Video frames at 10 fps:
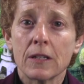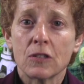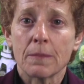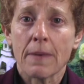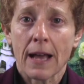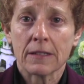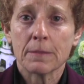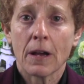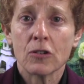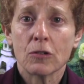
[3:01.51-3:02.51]
needs to
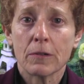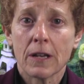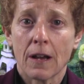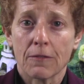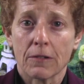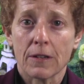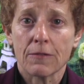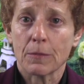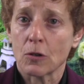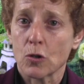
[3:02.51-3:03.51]
maximize your recovery
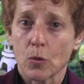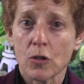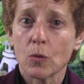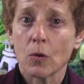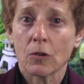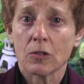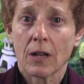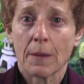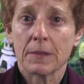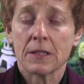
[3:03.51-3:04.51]
from your Georgia workers'
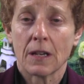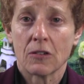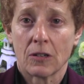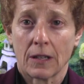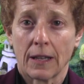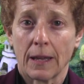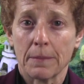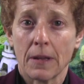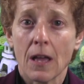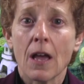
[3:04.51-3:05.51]
compensation
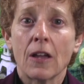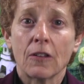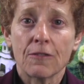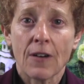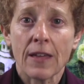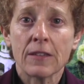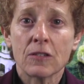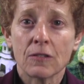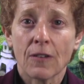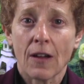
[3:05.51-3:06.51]
claim, you'll find this
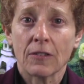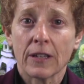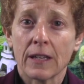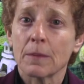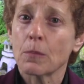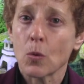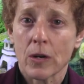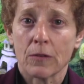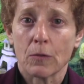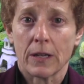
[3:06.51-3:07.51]
survival kit
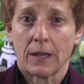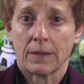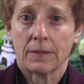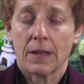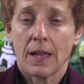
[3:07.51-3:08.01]
important reading.